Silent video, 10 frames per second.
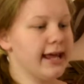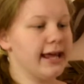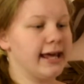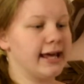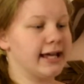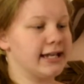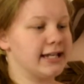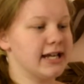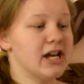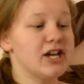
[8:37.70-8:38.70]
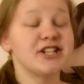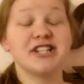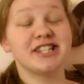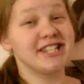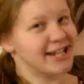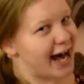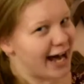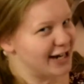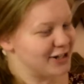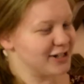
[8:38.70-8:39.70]
and she's
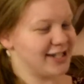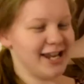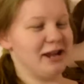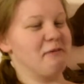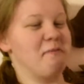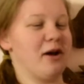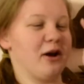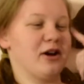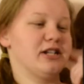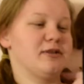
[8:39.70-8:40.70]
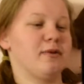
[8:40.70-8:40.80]
not interested in marriage,